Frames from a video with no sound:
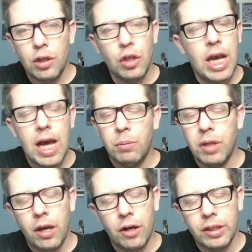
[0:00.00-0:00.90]
You got to
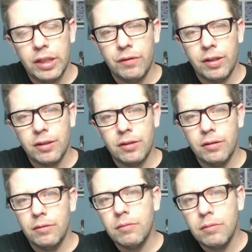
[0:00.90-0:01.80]
play hard defense.
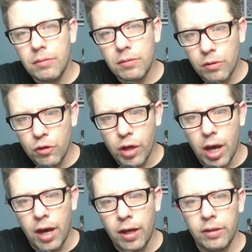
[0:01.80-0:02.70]

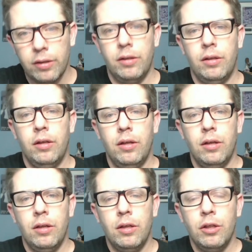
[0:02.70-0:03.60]
Shah.
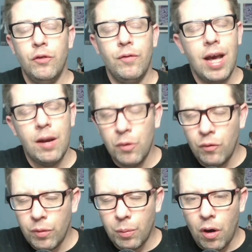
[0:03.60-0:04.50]
You've got to
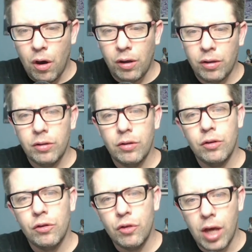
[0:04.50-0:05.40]
move the ball.
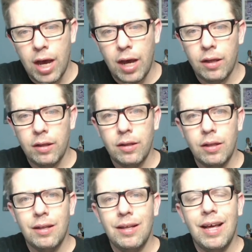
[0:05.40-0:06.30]
Shah.
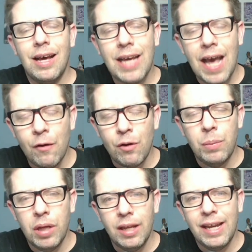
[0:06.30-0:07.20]

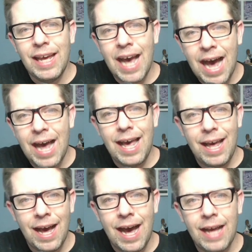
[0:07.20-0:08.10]
Accountability
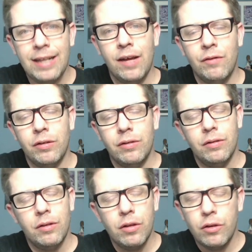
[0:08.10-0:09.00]
at a high level.
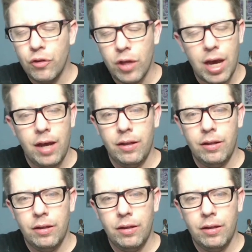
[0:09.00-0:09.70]
Shah.